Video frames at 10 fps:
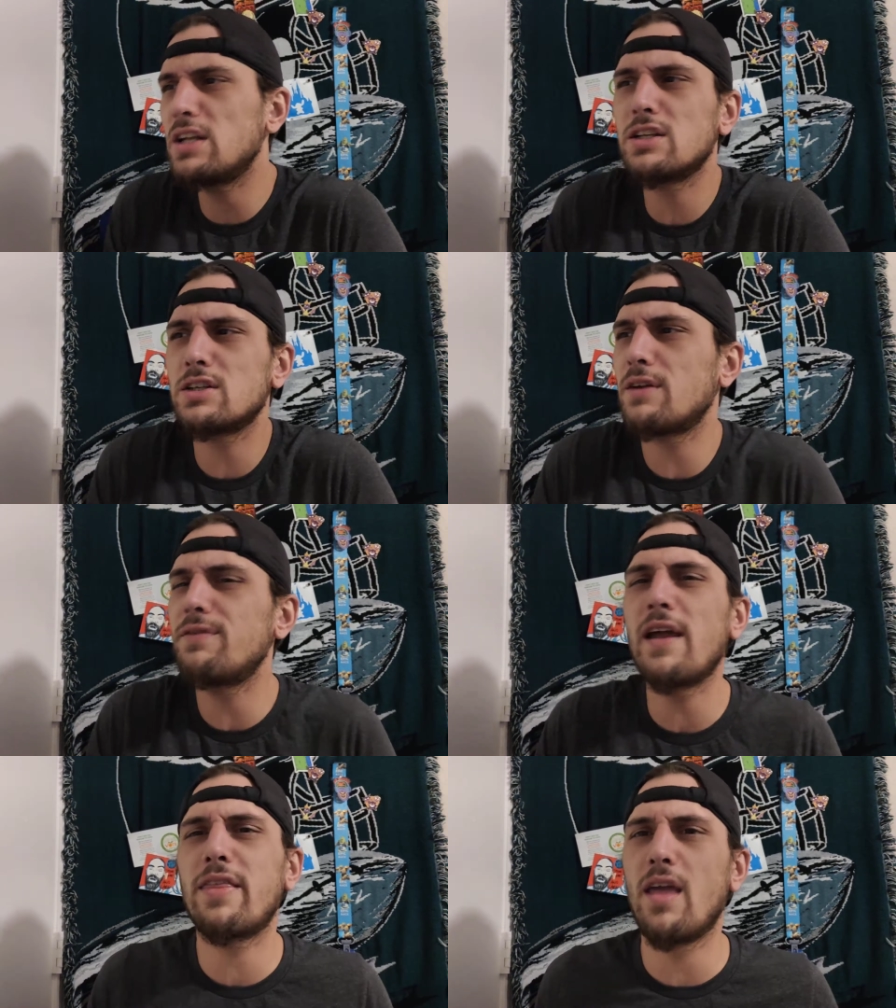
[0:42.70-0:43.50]
gonna
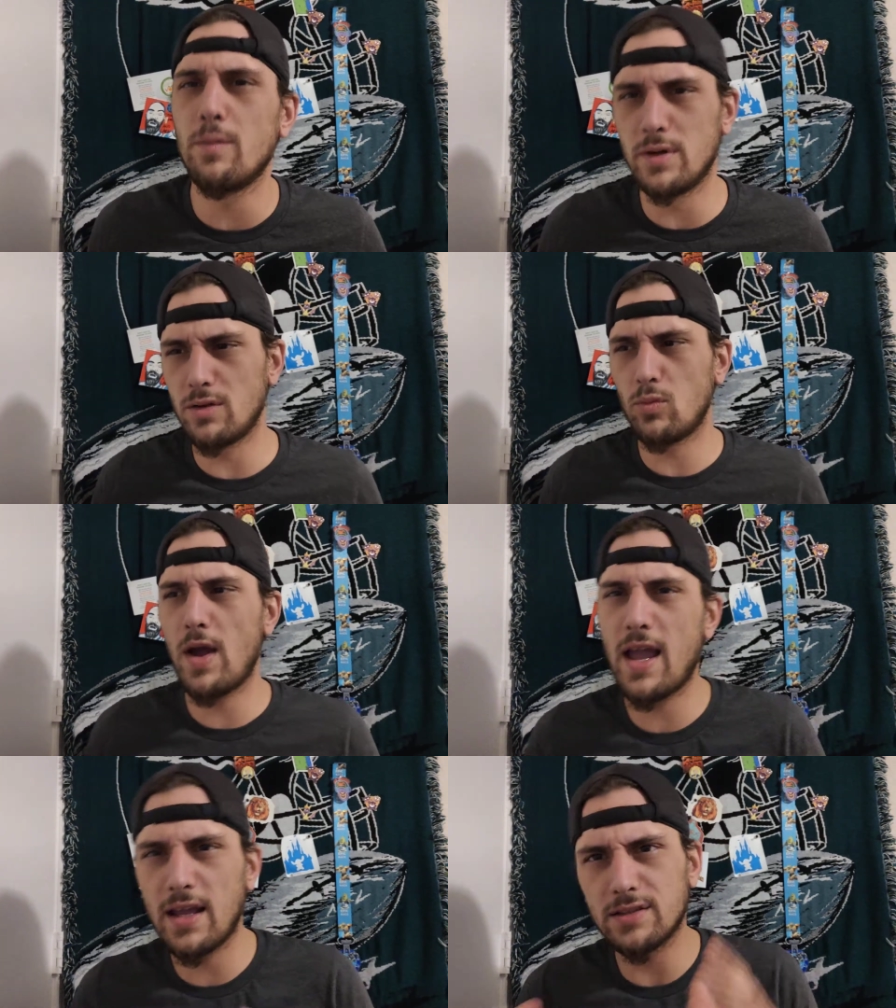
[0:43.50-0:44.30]
affect them in a
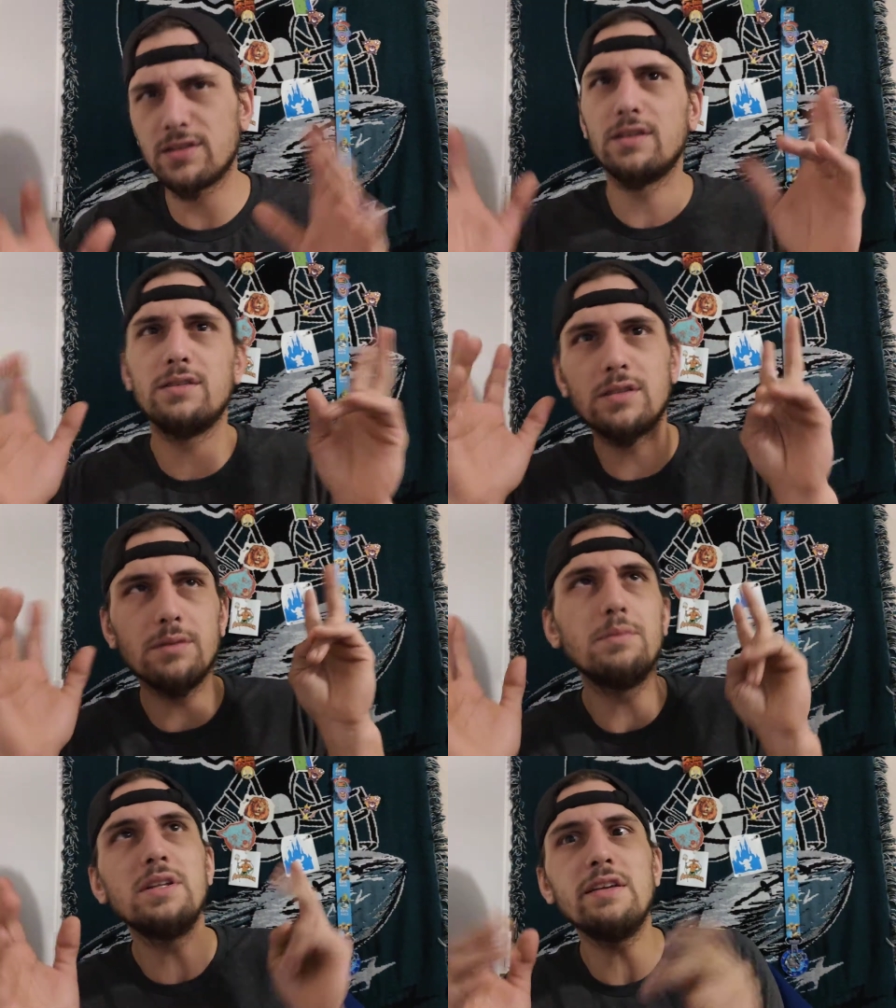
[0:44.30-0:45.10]
way. It's
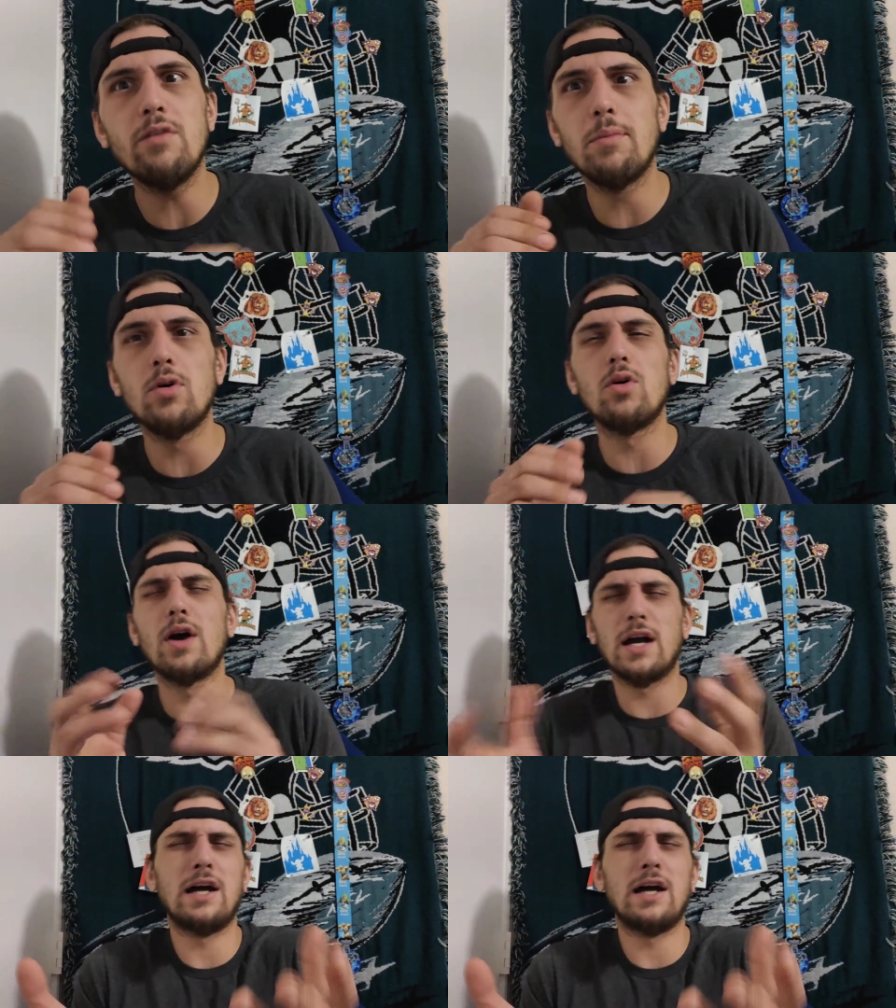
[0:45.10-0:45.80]
unbelievable,